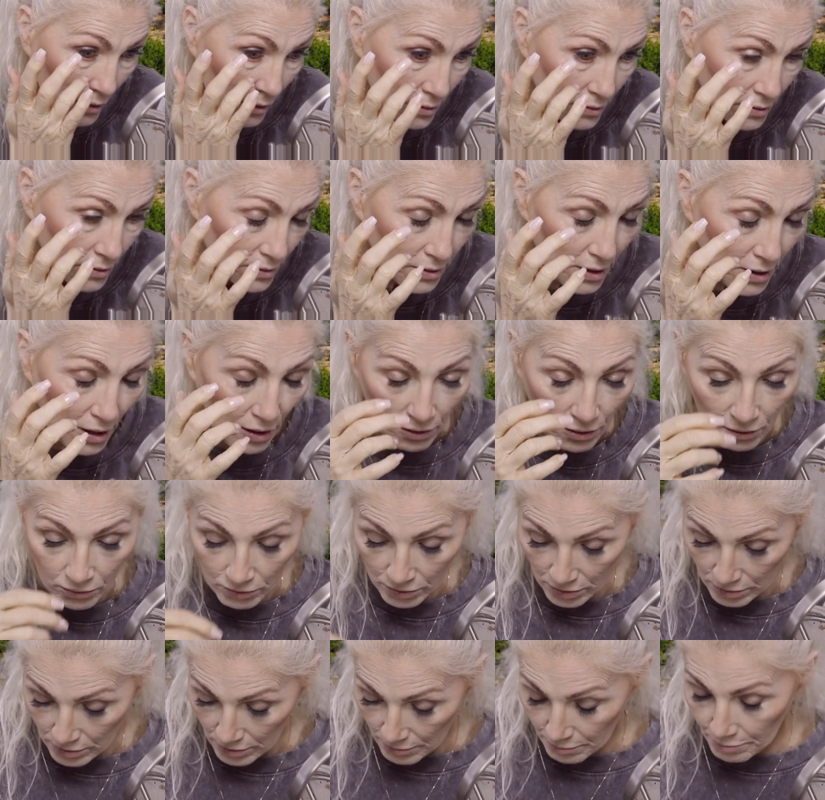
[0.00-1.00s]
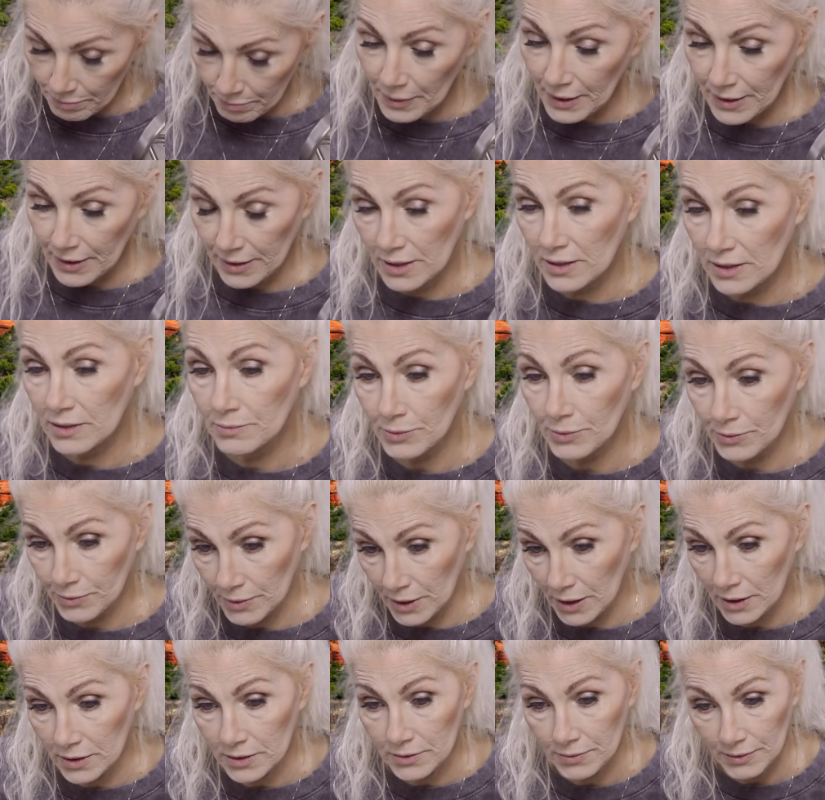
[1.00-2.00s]
So, but this Marie
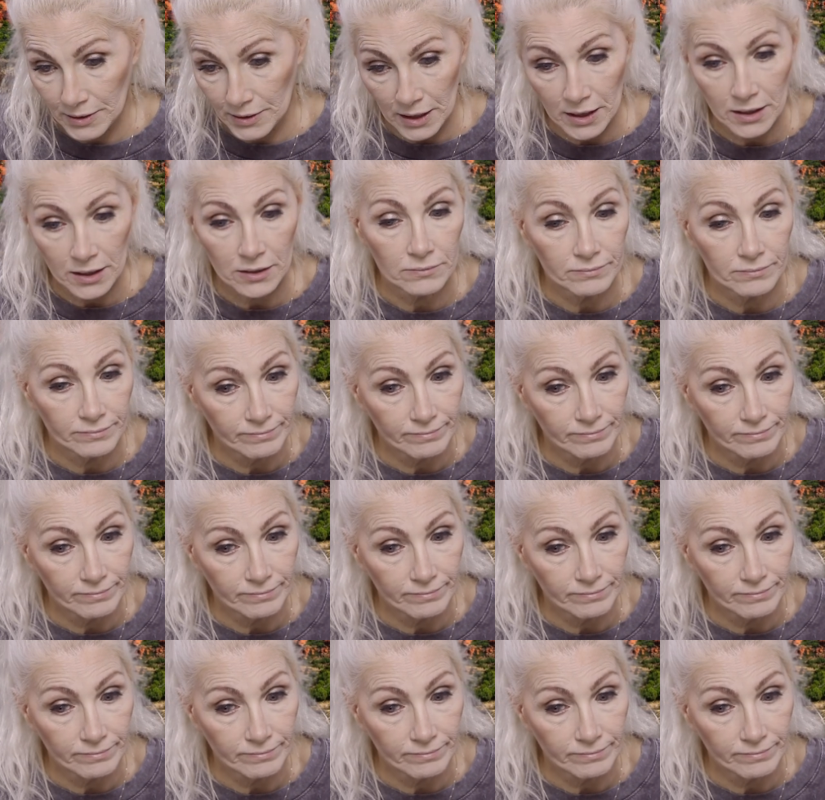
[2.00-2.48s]
Antoinette,